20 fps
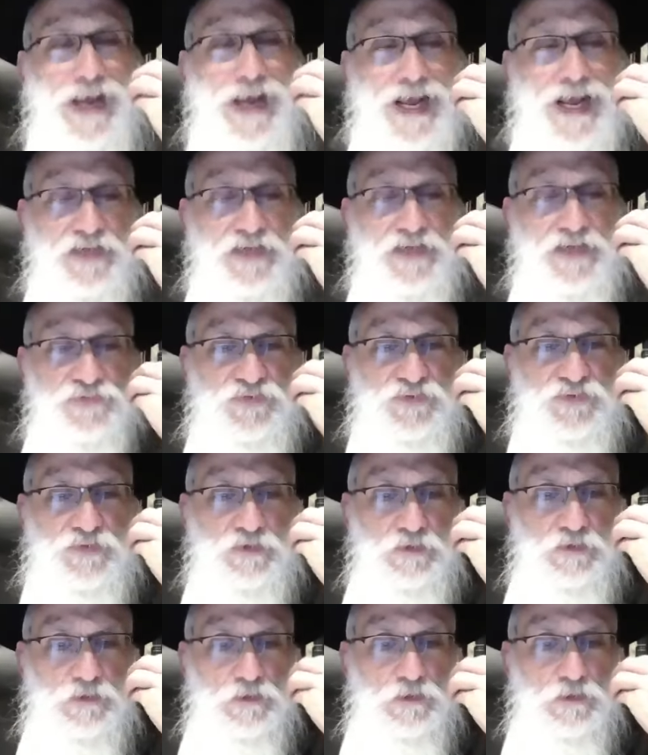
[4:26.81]
ask
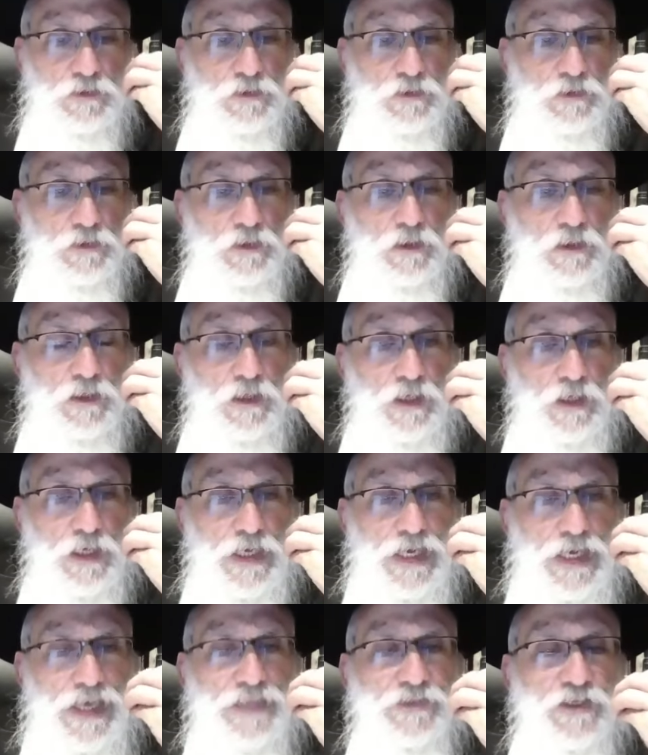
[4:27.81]

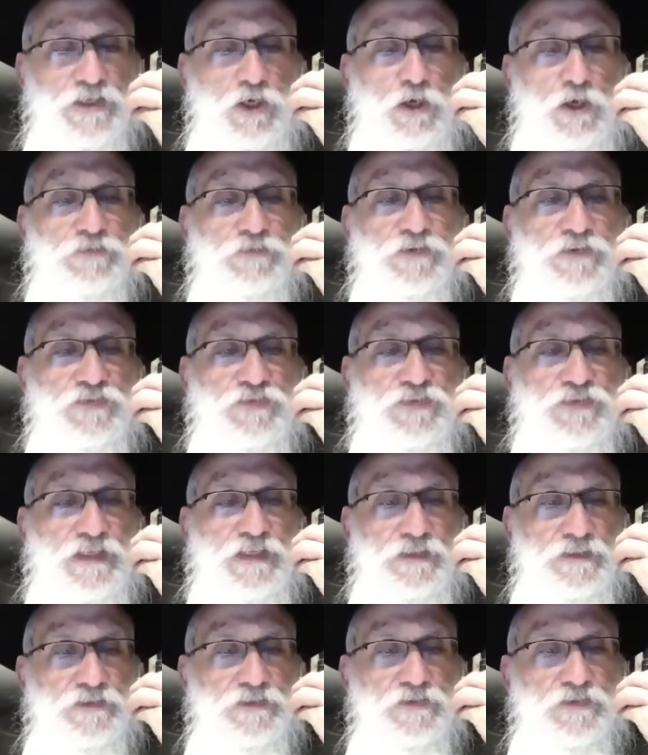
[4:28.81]
and the others
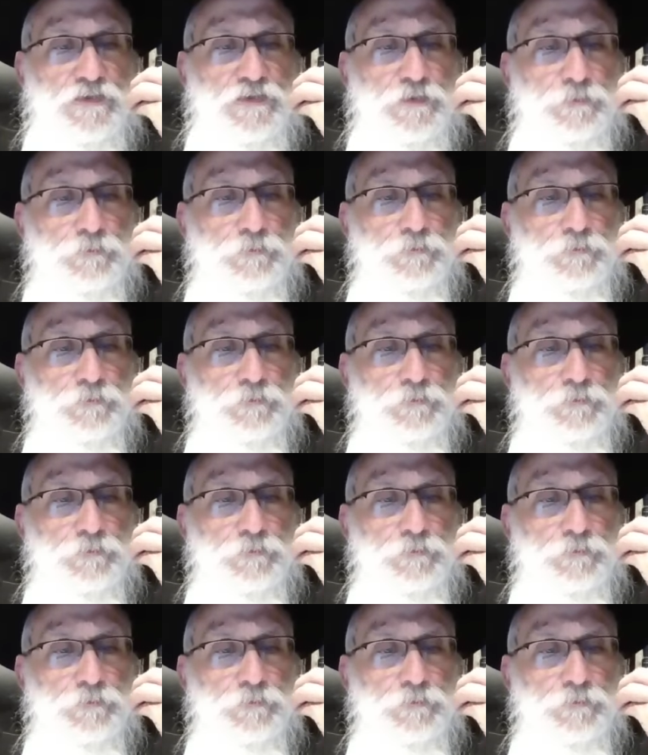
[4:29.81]
didn't?